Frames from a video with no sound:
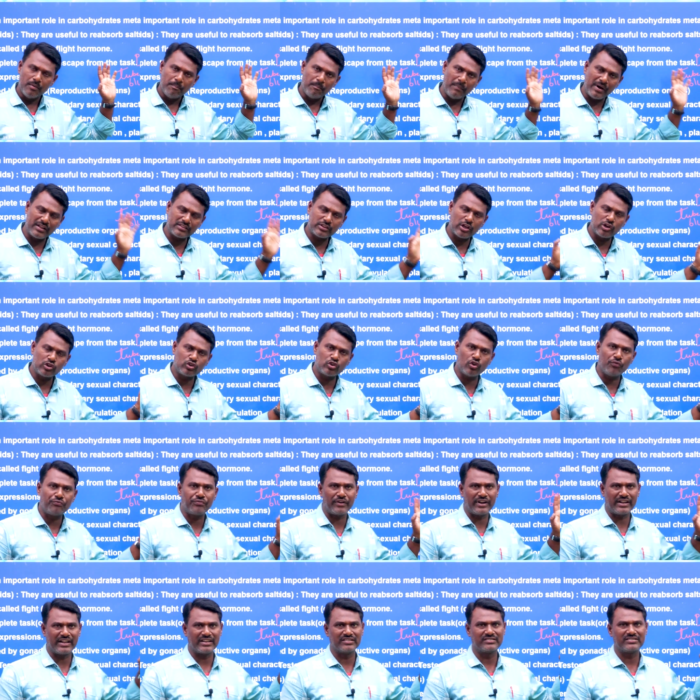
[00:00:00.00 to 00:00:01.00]
mother to
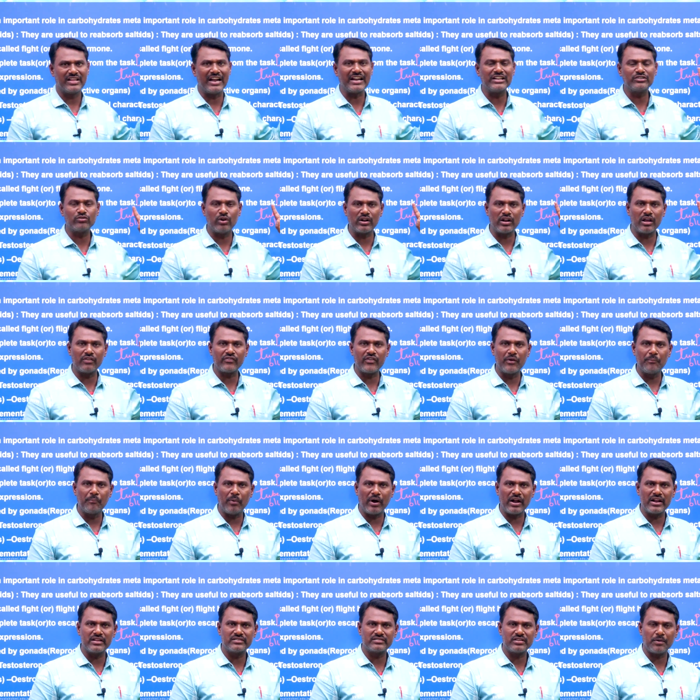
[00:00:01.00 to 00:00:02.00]
fetus. That is one of the
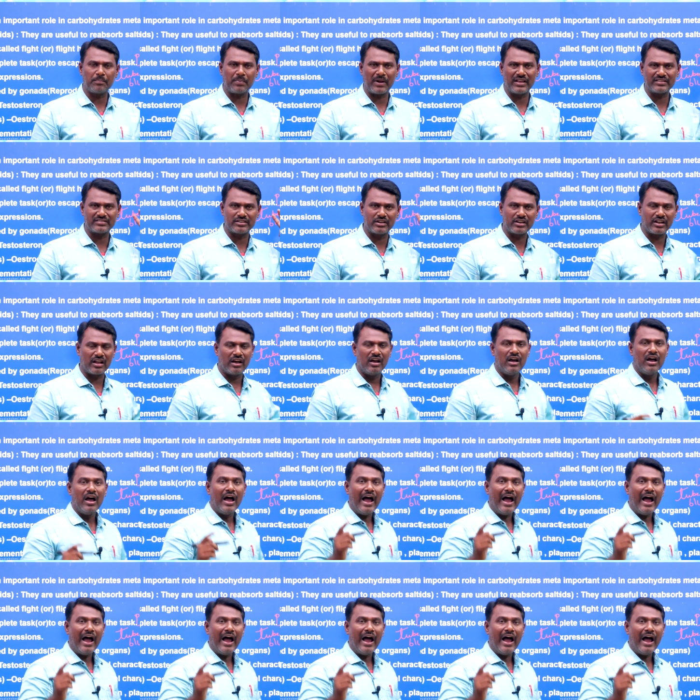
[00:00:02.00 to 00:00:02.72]
importance of placenta.